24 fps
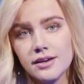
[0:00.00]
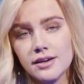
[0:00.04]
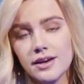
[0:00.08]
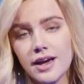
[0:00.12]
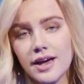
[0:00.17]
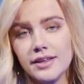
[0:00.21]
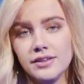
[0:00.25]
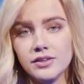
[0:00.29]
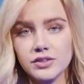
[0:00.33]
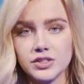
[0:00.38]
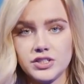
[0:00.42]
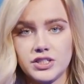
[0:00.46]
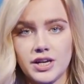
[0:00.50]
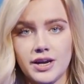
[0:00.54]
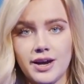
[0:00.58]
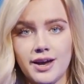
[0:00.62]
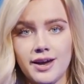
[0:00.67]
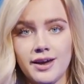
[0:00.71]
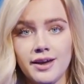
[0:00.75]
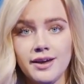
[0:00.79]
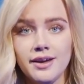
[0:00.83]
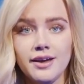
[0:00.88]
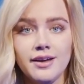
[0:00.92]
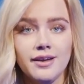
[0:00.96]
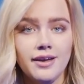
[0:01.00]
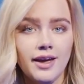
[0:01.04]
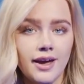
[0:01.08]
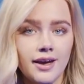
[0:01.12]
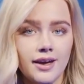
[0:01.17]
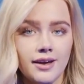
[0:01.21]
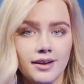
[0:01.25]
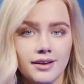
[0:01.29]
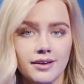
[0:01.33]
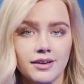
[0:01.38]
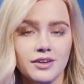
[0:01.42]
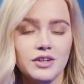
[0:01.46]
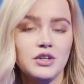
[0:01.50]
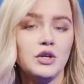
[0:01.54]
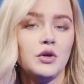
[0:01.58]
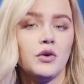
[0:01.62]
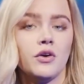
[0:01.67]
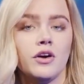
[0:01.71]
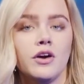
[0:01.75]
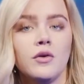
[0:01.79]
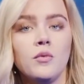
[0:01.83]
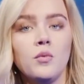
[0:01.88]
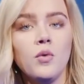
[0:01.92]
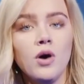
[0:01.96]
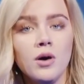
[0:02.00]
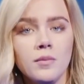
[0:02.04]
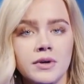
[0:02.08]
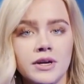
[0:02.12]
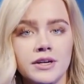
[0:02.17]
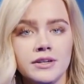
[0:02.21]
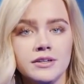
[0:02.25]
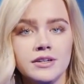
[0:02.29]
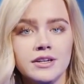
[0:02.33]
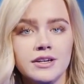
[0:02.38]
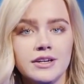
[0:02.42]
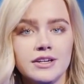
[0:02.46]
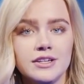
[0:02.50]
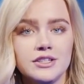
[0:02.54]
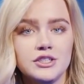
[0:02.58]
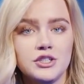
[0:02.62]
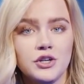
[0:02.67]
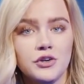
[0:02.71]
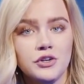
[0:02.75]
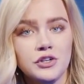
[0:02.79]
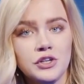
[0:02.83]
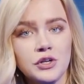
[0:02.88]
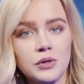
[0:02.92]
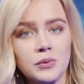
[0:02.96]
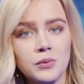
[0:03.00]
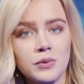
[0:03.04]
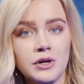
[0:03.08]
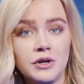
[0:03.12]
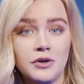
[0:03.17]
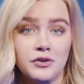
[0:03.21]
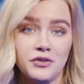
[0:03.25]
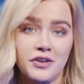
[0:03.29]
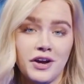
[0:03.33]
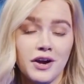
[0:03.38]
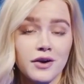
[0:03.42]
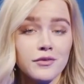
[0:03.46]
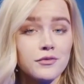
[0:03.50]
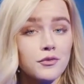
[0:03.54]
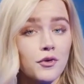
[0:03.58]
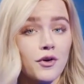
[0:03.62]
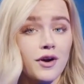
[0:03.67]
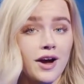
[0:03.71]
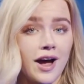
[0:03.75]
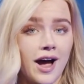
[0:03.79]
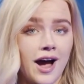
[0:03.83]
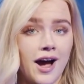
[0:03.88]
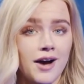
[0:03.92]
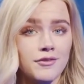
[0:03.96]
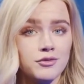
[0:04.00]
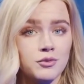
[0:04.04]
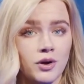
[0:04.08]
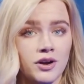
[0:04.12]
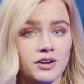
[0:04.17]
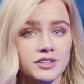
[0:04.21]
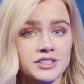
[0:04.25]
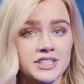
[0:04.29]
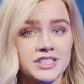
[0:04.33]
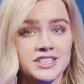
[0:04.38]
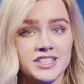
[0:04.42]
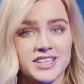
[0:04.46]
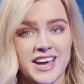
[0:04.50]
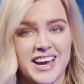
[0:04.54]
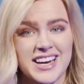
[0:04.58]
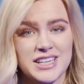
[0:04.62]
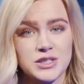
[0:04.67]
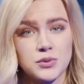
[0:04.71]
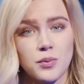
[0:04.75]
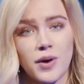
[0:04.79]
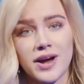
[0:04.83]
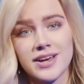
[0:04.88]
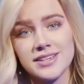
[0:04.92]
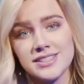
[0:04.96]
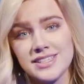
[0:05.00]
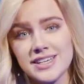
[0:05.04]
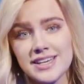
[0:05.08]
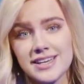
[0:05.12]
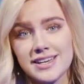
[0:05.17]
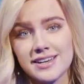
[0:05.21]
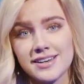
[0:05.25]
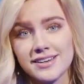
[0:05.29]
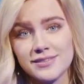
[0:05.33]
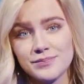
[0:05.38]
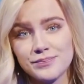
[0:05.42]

And they'll say, hey, you're a woman, so you will therefore have qualities X, Y, Z.